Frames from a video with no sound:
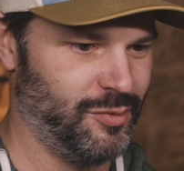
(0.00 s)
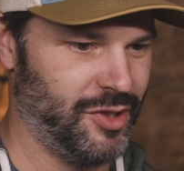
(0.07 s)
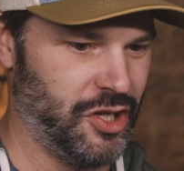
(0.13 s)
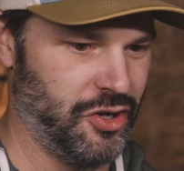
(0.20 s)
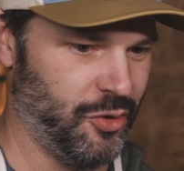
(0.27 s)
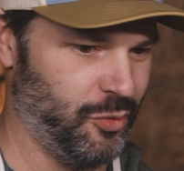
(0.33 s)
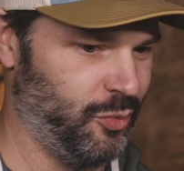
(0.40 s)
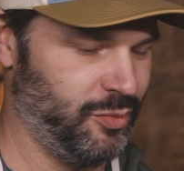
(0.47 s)

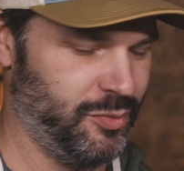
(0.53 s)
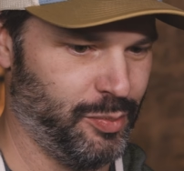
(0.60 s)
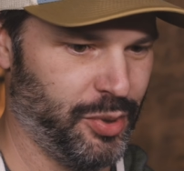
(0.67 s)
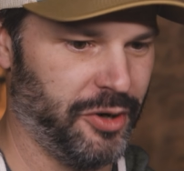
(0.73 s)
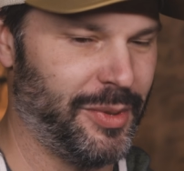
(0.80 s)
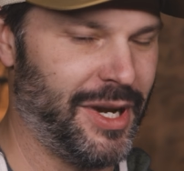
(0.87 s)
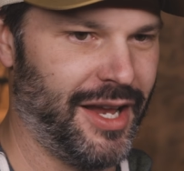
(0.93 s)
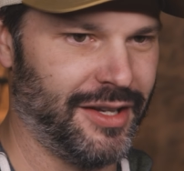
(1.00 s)
you know,
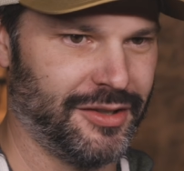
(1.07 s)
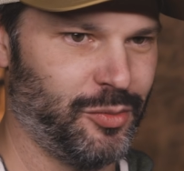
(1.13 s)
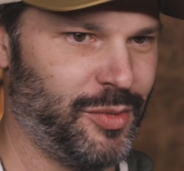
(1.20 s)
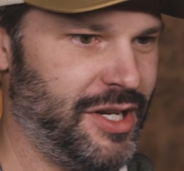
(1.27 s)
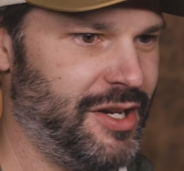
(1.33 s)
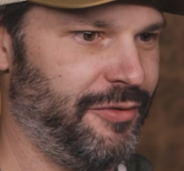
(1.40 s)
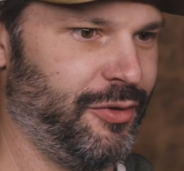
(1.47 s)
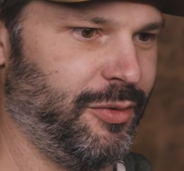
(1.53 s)
bourbon has so
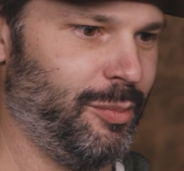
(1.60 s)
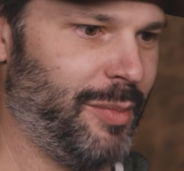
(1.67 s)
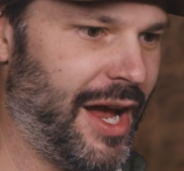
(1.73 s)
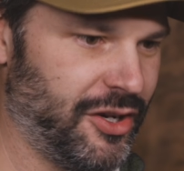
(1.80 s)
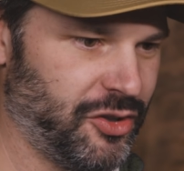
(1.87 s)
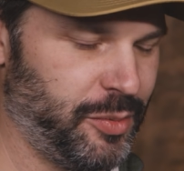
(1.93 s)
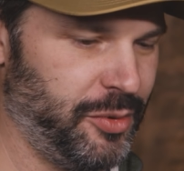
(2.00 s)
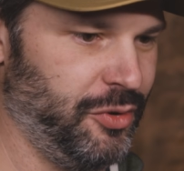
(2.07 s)
many different
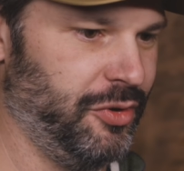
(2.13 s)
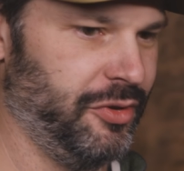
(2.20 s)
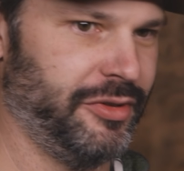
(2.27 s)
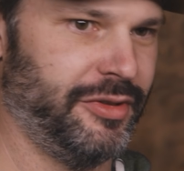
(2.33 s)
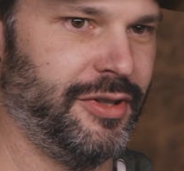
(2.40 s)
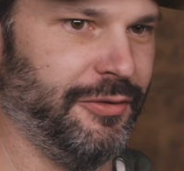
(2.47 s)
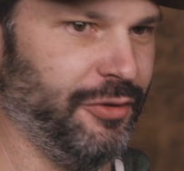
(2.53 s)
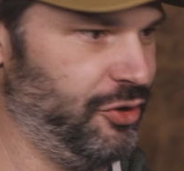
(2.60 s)
mash
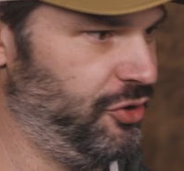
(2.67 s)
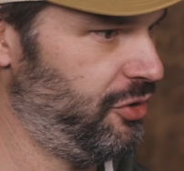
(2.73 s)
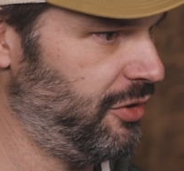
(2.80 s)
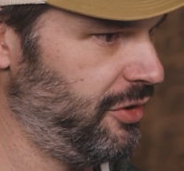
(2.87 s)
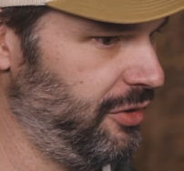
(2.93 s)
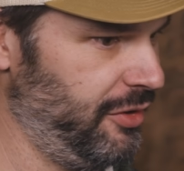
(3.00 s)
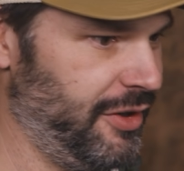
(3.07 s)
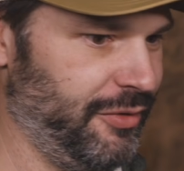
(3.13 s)
bills, different
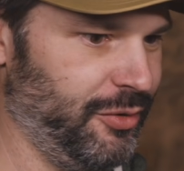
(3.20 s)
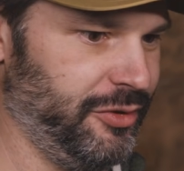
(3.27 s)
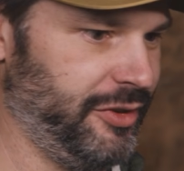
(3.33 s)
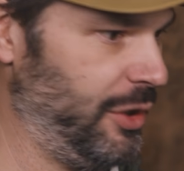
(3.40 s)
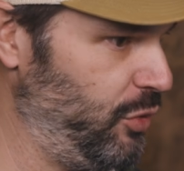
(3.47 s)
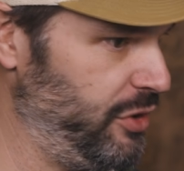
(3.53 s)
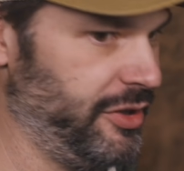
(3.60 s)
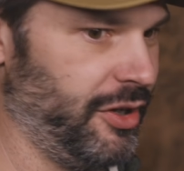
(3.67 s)
char levels,
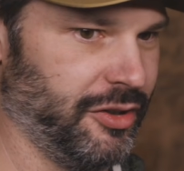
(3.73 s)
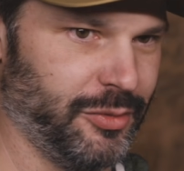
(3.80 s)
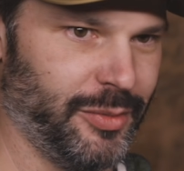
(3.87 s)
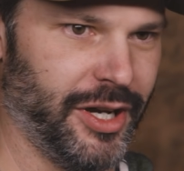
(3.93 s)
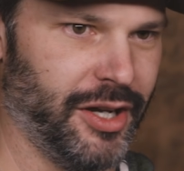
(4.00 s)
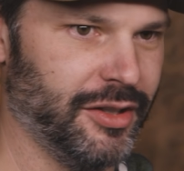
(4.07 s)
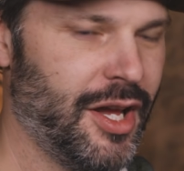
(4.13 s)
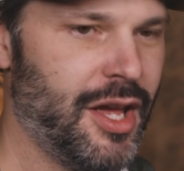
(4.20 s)
like we talked
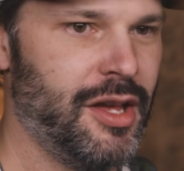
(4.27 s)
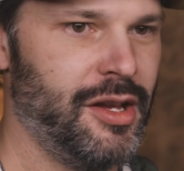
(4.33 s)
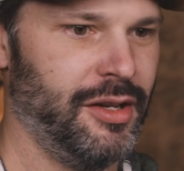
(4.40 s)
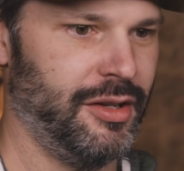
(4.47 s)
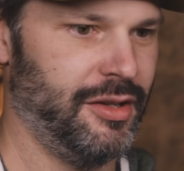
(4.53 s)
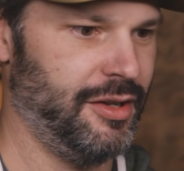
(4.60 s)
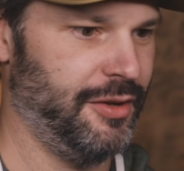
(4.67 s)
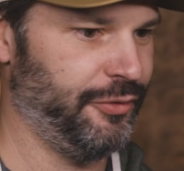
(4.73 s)
about,
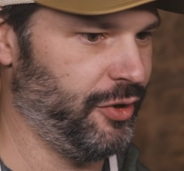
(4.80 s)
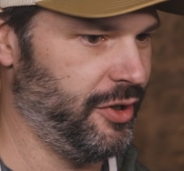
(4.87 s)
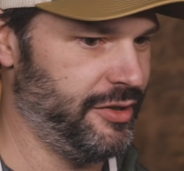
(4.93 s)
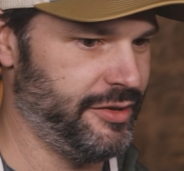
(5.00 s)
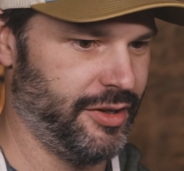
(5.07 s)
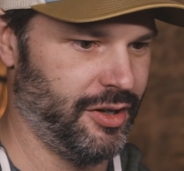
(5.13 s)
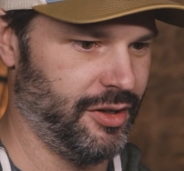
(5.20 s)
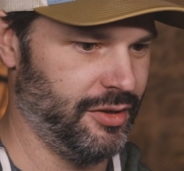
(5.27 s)
and
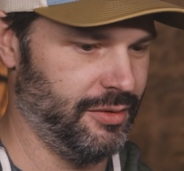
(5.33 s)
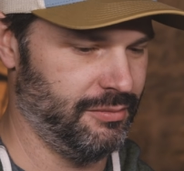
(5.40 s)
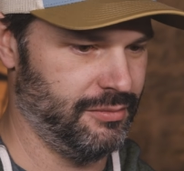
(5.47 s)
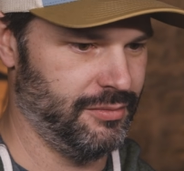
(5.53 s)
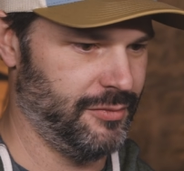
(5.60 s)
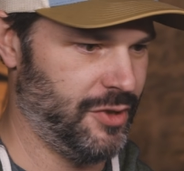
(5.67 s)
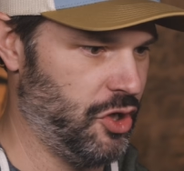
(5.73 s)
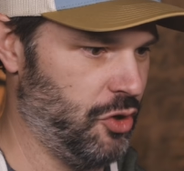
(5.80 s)
different,
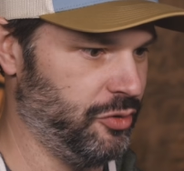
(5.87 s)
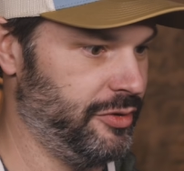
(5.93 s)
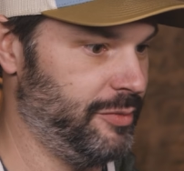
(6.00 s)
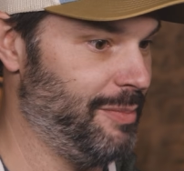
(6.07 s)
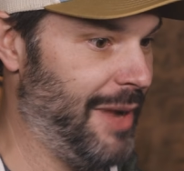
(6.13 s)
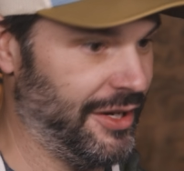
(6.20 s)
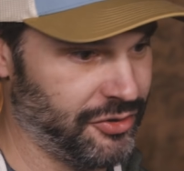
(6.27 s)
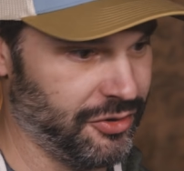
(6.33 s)
you know,
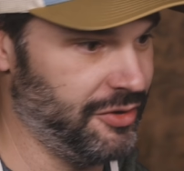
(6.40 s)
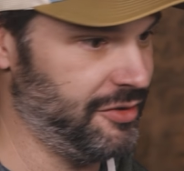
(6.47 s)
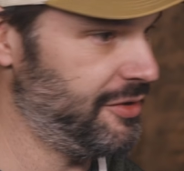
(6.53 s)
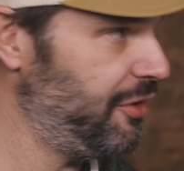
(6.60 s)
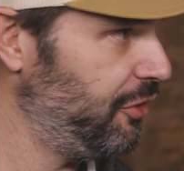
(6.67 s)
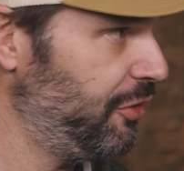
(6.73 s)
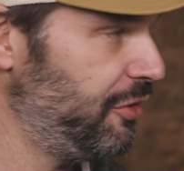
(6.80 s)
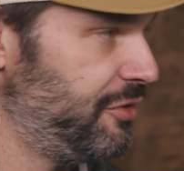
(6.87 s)
master
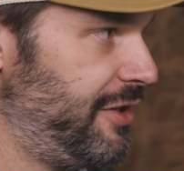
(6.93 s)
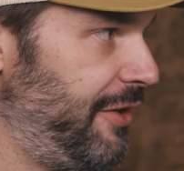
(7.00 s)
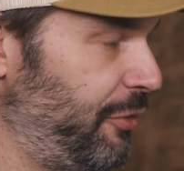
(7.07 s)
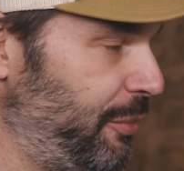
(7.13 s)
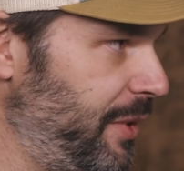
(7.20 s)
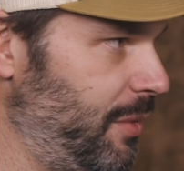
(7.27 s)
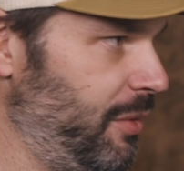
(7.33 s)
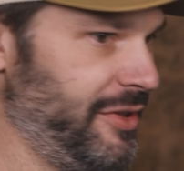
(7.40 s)
distillers,
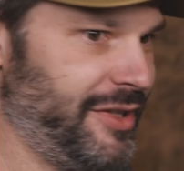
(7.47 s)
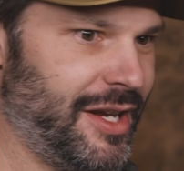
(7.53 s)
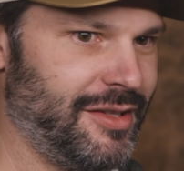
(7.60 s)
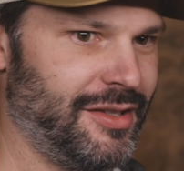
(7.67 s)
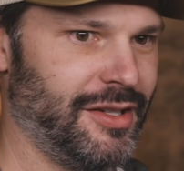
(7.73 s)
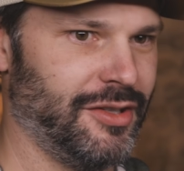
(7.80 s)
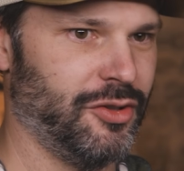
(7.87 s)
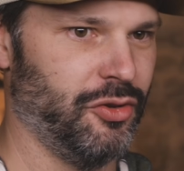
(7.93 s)
different people
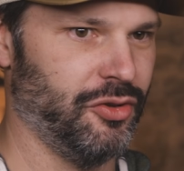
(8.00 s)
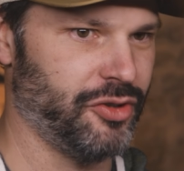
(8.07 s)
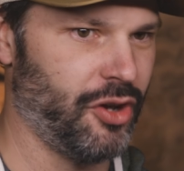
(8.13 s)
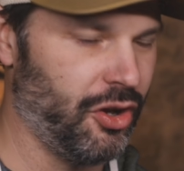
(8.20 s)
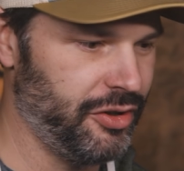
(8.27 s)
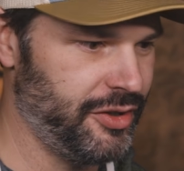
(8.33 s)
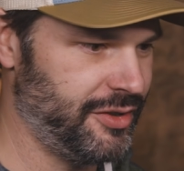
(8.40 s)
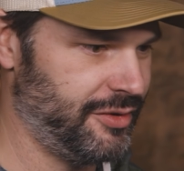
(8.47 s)
tasting. So there's
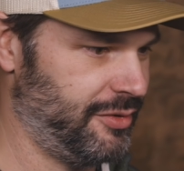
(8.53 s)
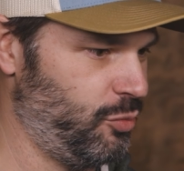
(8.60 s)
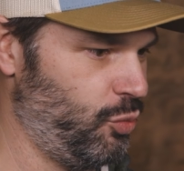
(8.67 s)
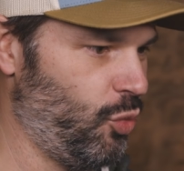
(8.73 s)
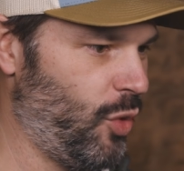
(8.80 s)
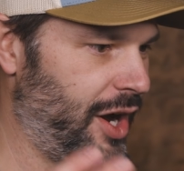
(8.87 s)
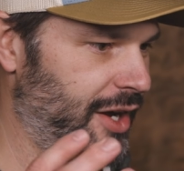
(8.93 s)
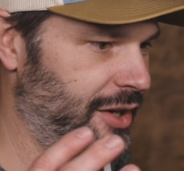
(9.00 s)
all these
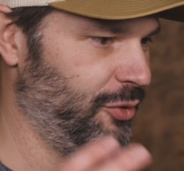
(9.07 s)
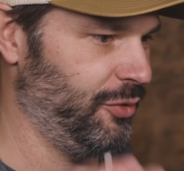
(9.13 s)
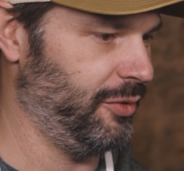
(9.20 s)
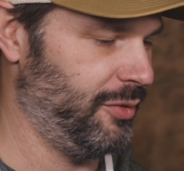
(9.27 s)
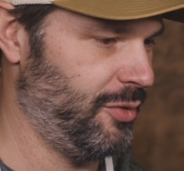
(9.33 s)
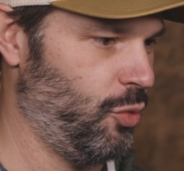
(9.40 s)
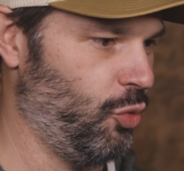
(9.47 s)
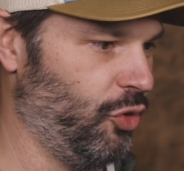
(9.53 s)
wide
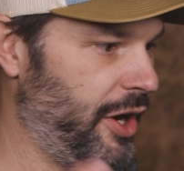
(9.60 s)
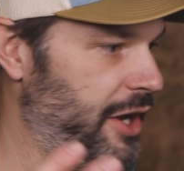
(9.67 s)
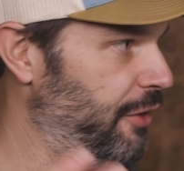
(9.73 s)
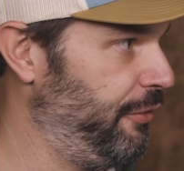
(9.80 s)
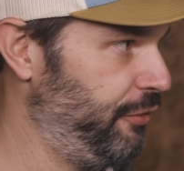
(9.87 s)
array of